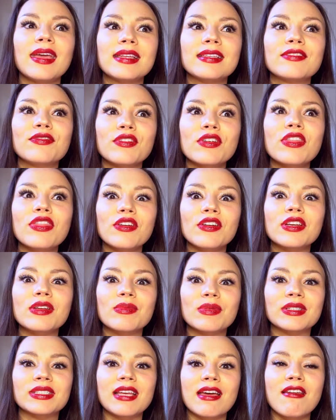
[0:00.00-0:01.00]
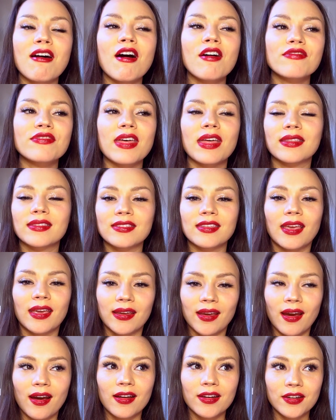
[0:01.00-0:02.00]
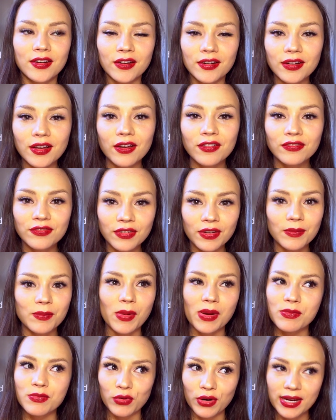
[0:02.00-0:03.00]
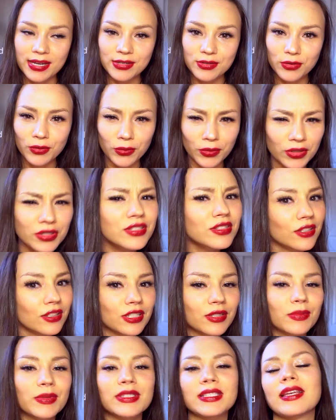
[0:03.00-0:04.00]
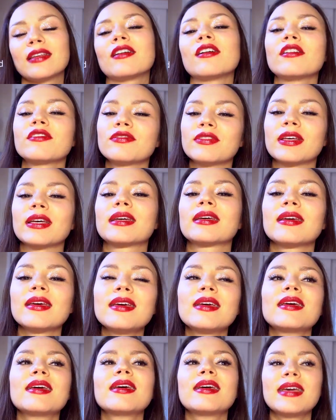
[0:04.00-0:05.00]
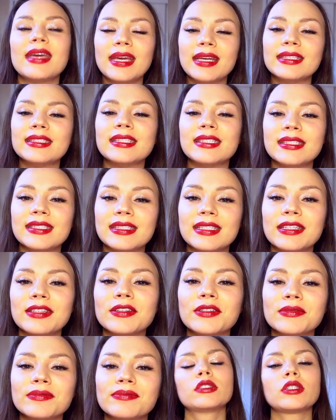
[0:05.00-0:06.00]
It's for 30% off. That's like unheard of. My brand new course, 30% off, like it's a steal.